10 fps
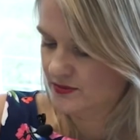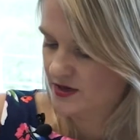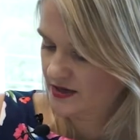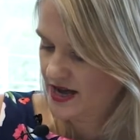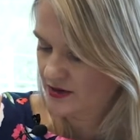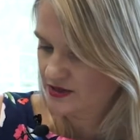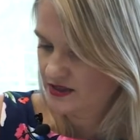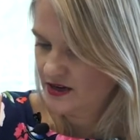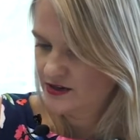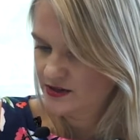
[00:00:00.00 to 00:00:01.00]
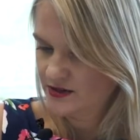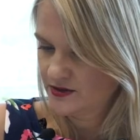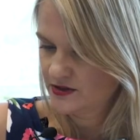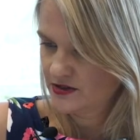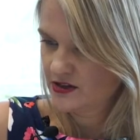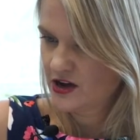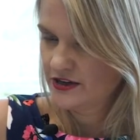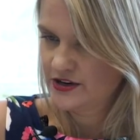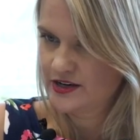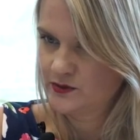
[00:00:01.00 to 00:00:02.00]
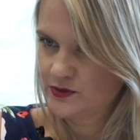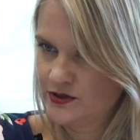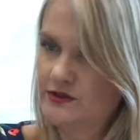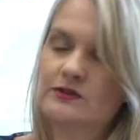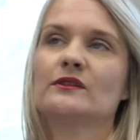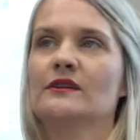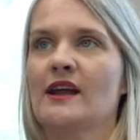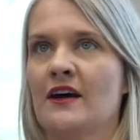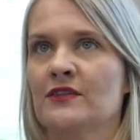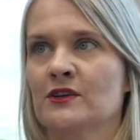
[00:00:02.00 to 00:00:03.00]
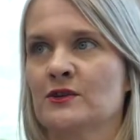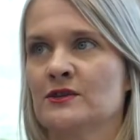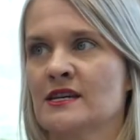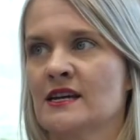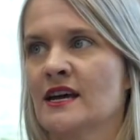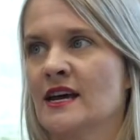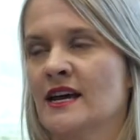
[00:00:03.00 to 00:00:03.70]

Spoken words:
a house under contract word at the closing,